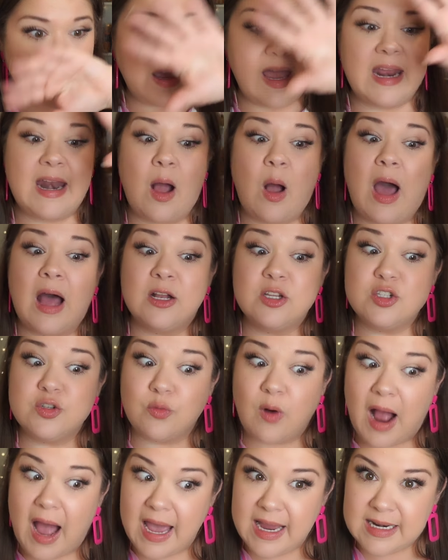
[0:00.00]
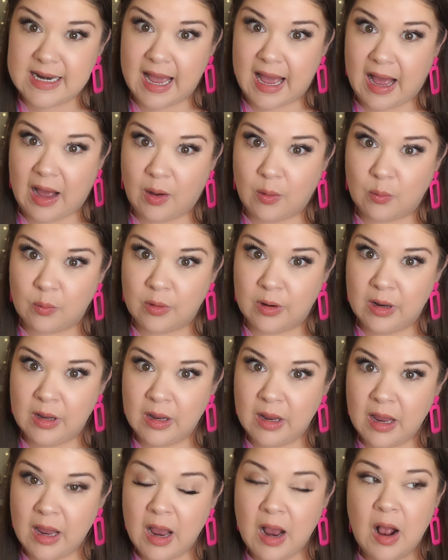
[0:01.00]
Okay, now on dry down,
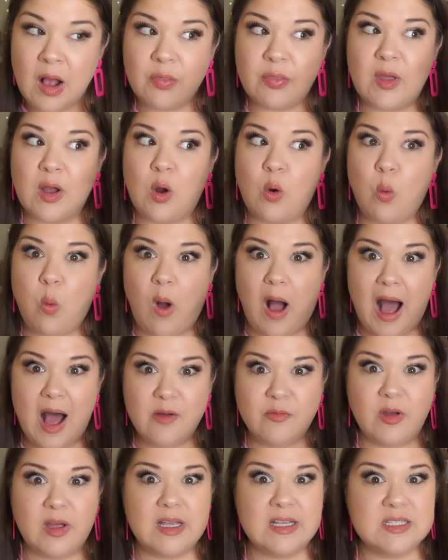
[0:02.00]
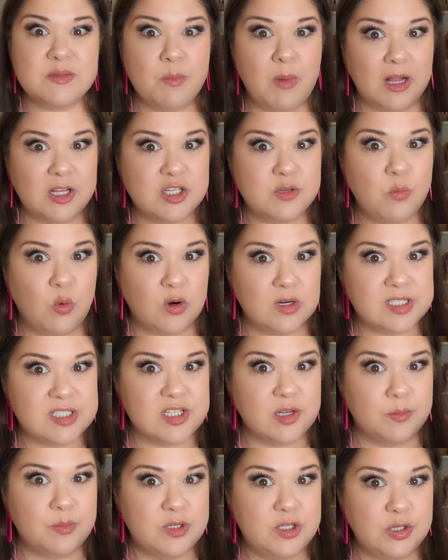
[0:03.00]
the guava is much more
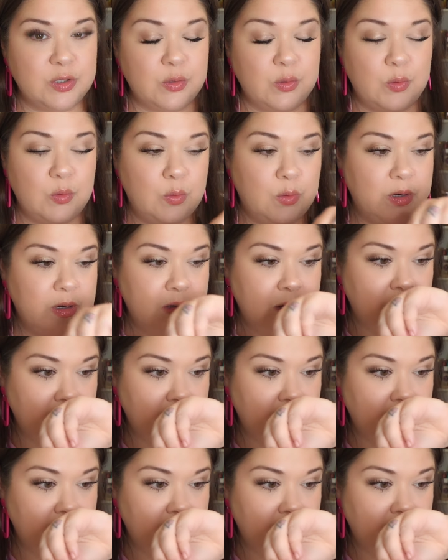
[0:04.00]
subdued.